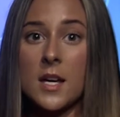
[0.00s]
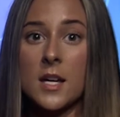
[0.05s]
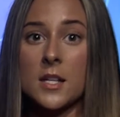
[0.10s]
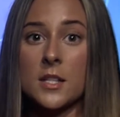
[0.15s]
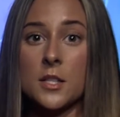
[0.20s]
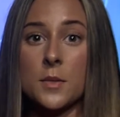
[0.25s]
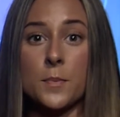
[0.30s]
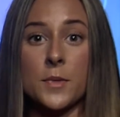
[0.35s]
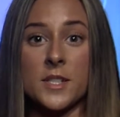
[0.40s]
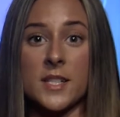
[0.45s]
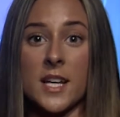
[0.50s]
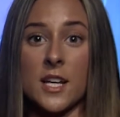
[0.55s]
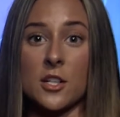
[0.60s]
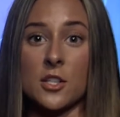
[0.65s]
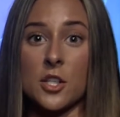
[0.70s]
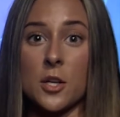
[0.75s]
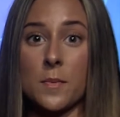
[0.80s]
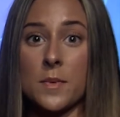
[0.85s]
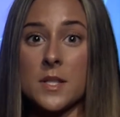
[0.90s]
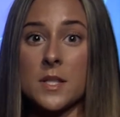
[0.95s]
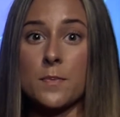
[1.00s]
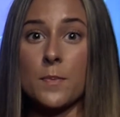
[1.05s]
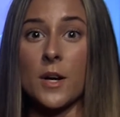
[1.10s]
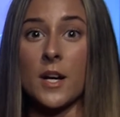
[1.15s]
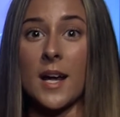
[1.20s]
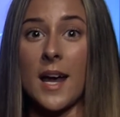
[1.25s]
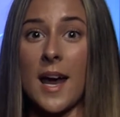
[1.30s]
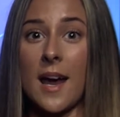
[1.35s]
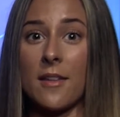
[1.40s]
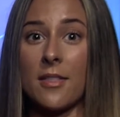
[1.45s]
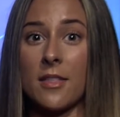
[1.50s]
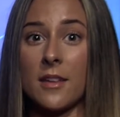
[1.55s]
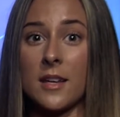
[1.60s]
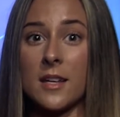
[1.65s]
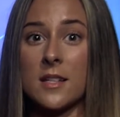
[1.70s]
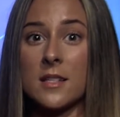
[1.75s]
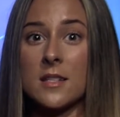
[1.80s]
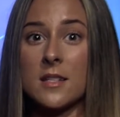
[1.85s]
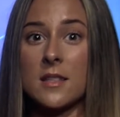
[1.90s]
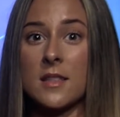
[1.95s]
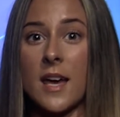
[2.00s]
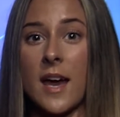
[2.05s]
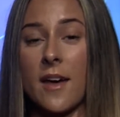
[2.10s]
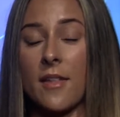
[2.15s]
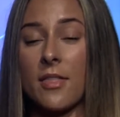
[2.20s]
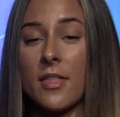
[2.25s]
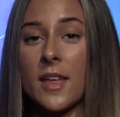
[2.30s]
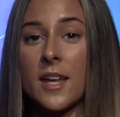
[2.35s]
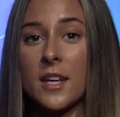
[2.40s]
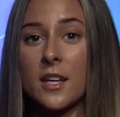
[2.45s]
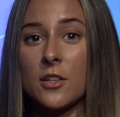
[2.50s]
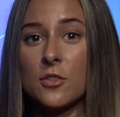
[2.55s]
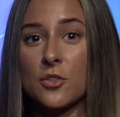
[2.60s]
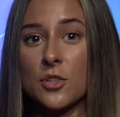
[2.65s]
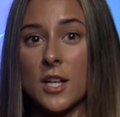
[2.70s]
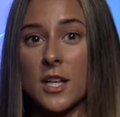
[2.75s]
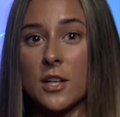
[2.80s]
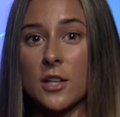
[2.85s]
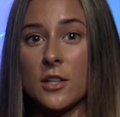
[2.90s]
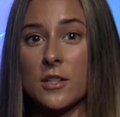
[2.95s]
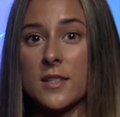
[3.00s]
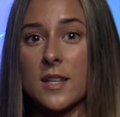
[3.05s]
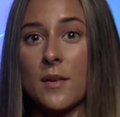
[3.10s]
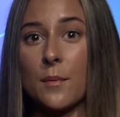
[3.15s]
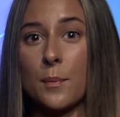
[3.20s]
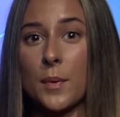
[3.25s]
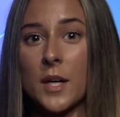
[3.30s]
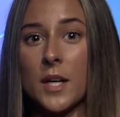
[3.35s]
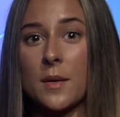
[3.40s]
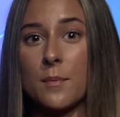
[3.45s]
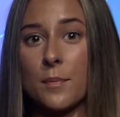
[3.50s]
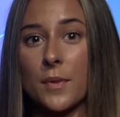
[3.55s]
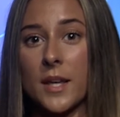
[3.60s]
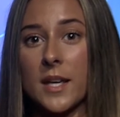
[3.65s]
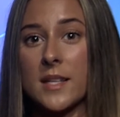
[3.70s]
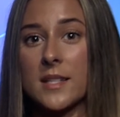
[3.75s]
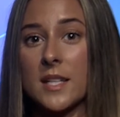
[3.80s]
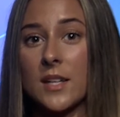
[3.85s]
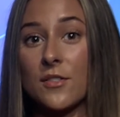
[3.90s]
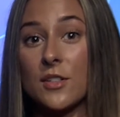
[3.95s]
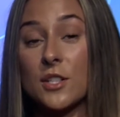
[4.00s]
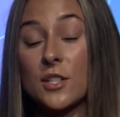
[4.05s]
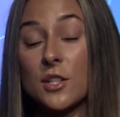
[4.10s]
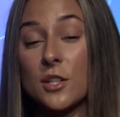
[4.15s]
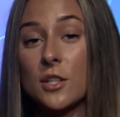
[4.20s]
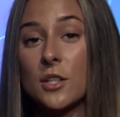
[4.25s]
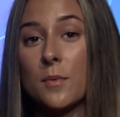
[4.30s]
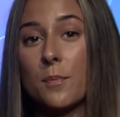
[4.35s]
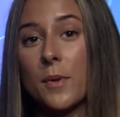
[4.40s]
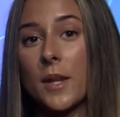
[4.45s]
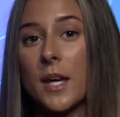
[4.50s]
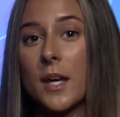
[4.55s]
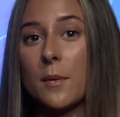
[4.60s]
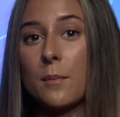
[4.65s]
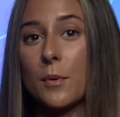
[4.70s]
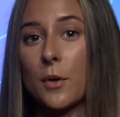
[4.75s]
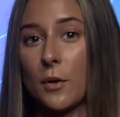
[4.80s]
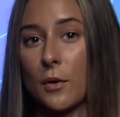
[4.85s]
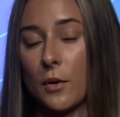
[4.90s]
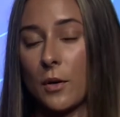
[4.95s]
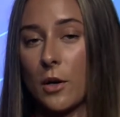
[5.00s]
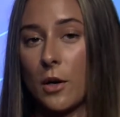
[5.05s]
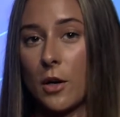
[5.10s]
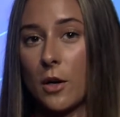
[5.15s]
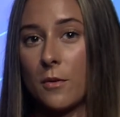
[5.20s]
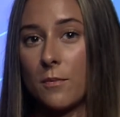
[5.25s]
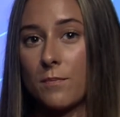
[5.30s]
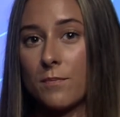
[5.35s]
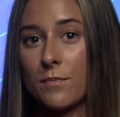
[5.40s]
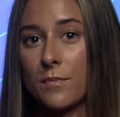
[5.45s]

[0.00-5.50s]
To protect Shippensburg athletes, the athletic trainers have put in place a return-to-play protocol.